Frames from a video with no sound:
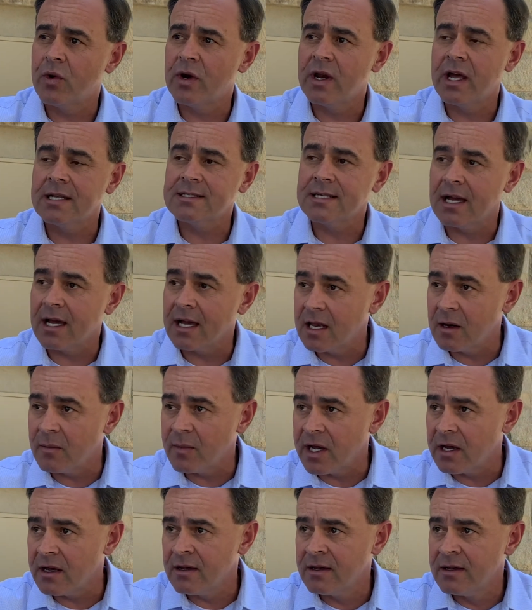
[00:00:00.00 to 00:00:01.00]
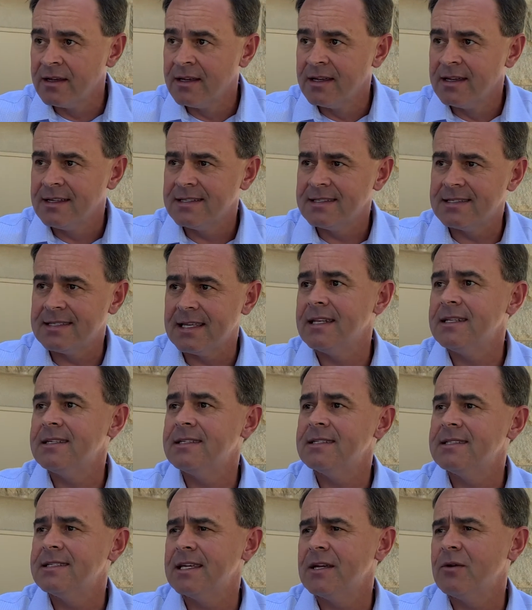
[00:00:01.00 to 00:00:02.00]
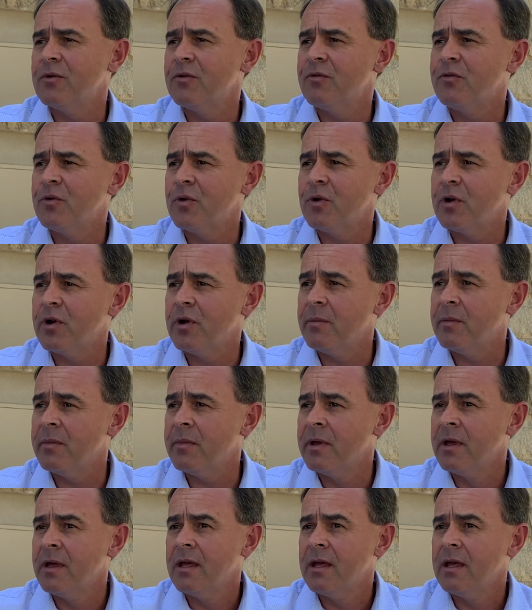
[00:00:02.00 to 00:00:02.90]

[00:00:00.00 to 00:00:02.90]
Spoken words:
We're not talking about sentencing reform